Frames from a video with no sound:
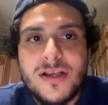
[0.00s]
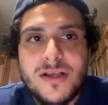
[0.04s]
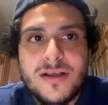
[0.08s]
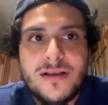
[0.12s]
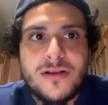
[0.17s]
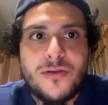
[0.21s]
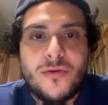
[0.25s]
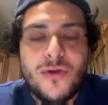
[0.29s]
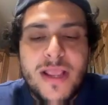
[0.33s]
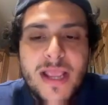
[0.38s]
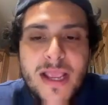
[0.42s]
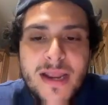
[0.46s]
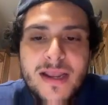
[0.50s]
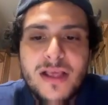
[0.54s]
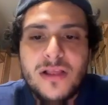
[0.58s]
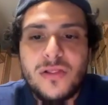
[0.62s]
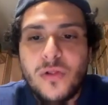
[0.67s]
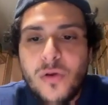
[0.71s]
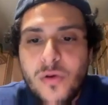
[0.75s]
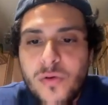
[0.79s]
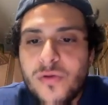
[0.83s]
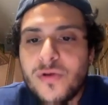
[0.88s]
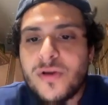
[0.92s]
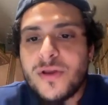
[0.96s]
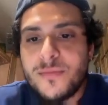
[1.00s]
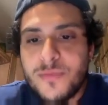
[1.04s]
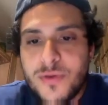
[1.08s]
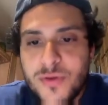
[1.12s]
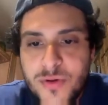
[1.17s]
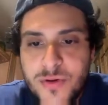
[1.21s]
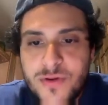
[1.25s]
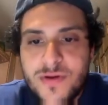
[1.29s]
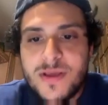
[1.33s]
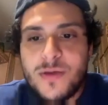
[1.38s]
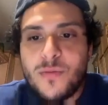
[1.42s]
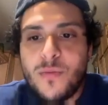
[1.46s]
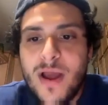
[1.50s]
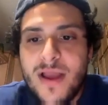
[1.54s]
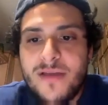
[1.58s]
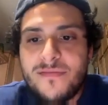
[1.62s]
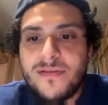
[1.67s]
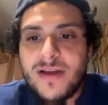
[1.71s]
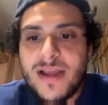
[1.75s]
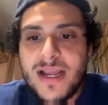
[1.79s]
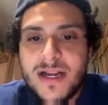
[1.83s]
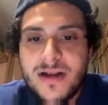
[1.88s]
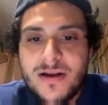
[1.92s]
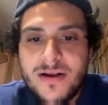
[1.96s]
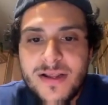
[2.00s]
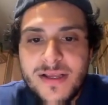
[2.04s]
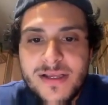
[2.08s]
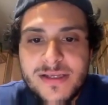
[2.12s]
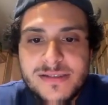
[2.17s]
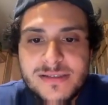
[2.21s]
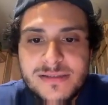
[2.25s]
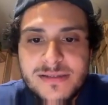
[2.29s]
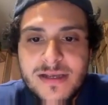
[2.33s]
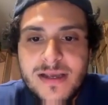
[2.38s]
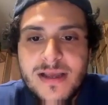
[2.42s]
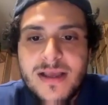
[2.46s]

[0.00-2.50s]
creating local community Wi-Fi areas.